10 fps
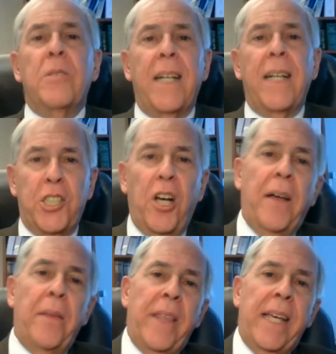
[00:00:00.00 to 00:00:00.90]
touched
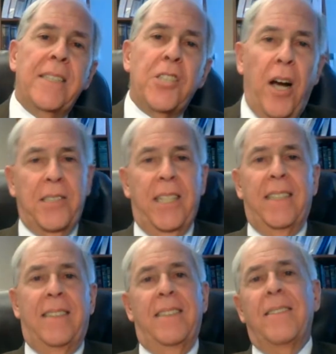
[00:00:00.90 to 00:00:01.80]
on the toxic
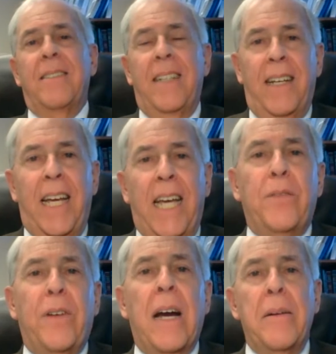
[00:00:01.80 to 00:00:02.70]

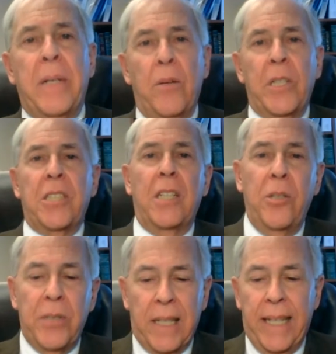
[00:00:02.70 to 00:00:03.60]
environment in which the
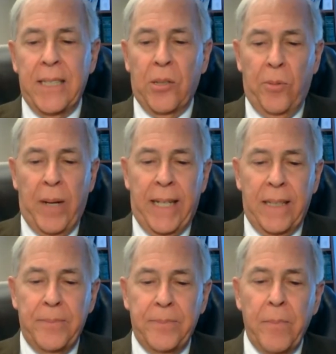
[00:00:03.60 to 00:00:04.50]
two slates are running.
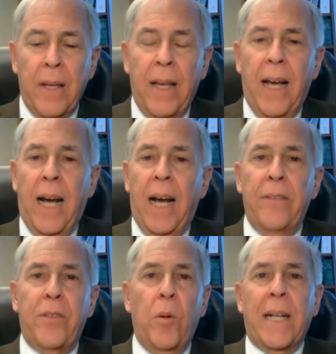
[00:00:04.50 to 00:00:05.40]

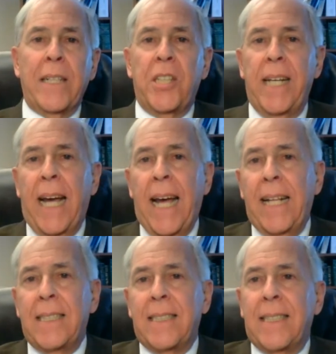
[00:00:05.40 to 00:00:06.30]
If you watch the
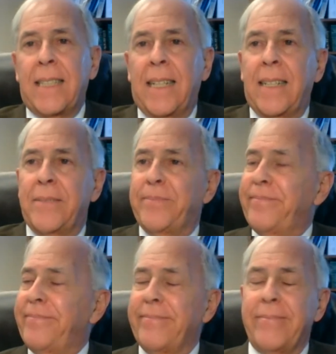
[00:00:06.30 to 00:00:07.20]
ads,
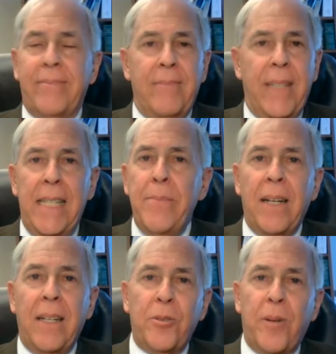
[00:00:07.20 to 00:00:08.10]

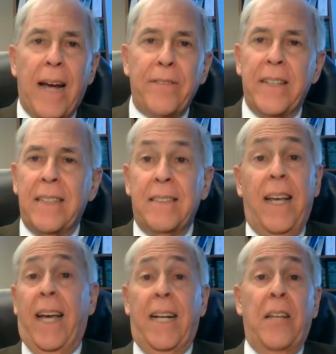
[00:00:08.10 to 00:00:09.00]
email traffic,
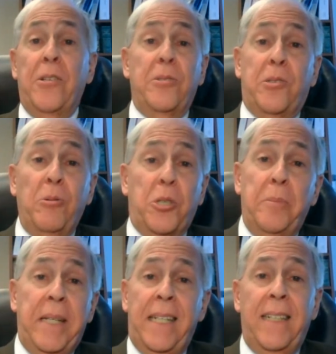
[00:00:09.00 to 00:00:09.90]
and other social
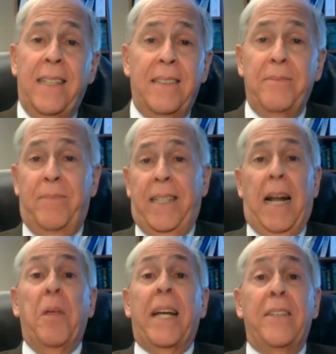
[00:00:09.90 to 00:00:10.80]
media that
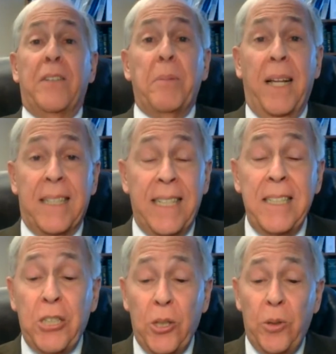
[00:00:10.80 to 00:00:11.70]
I'm not even plugged
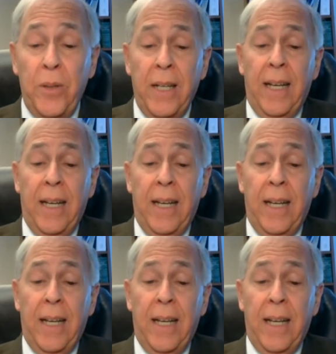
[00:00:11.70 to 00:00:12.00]
into,